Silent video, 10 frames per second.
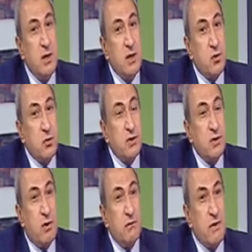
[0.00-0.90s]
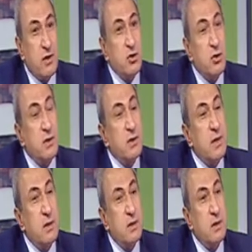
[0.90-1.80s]
source of vengeance
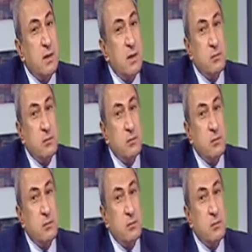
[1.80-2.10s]
and